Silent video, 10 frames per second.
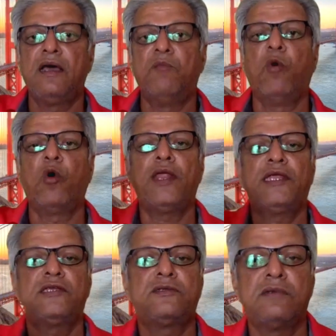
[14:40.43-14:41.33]

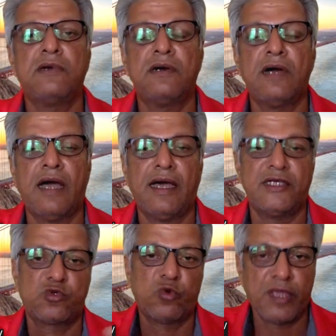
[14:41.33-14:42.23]
bowling
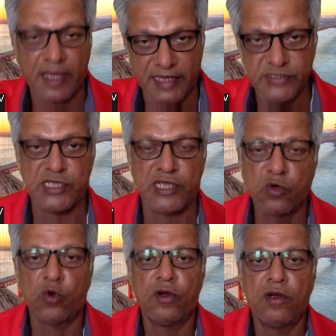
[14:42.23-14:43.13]
as quick as he
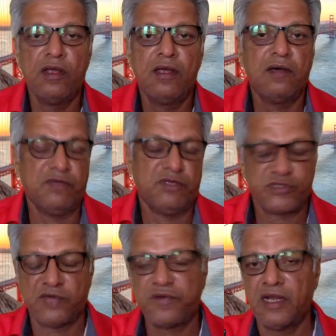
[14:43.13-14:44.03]
could, which was
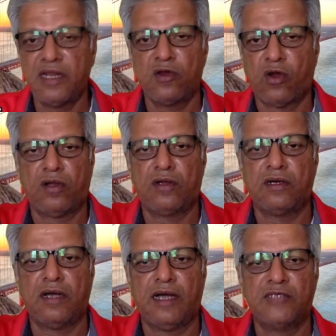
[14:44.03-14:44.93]
definitely not
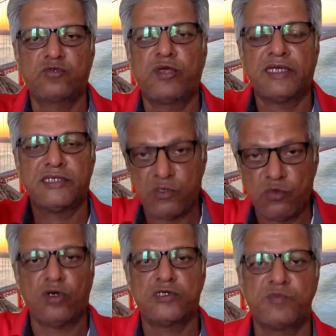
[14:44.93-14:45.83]
as quick as he
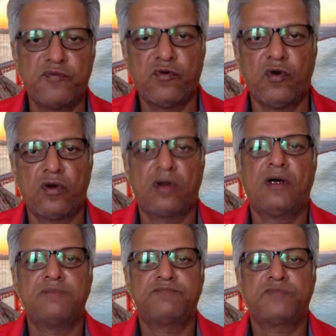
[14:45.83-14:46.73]
was
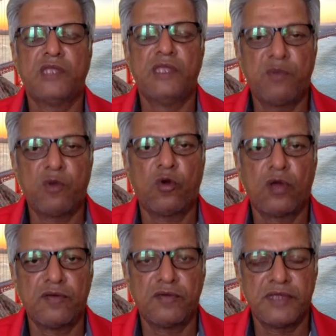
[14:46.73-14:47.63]
before he broke
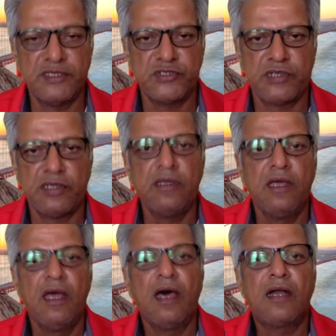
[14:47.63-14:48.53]
down with the injury.
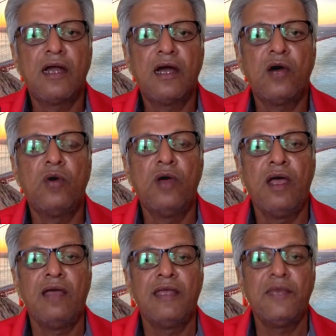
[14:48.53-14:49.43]
Now,
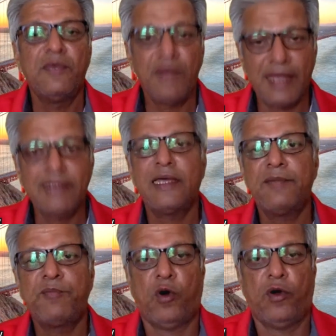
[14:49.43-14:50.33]
even at
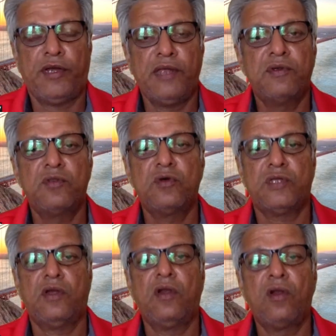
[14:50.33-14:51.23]
that point, even though there
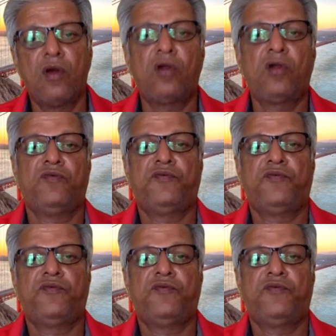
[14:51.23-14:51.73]
are a lot of